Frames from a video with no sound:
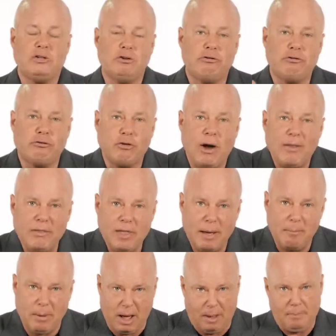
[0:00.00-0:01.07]
to friend
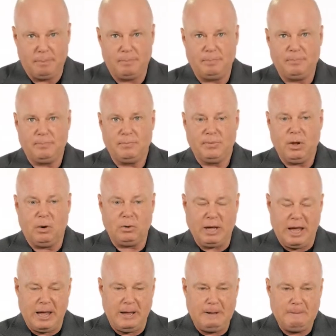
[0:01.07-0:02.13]
them up,
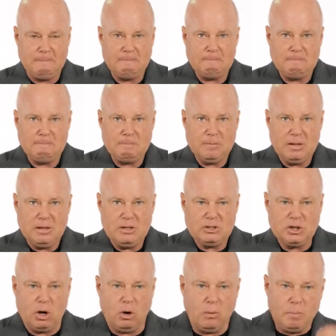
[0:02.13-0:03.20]
okay?
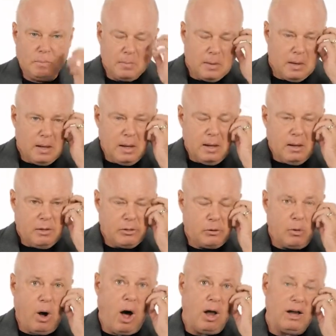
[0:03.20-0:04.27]
So
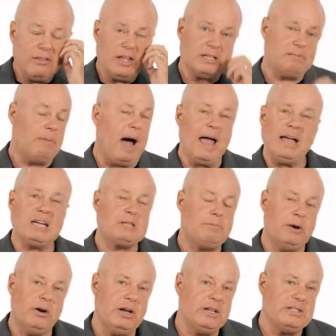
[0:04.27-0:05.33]
through all of this, my
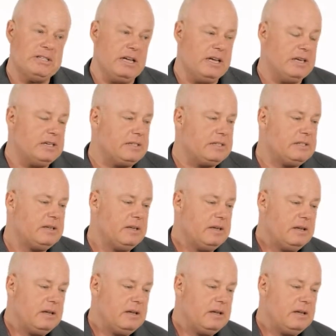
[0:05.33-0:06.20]
experience is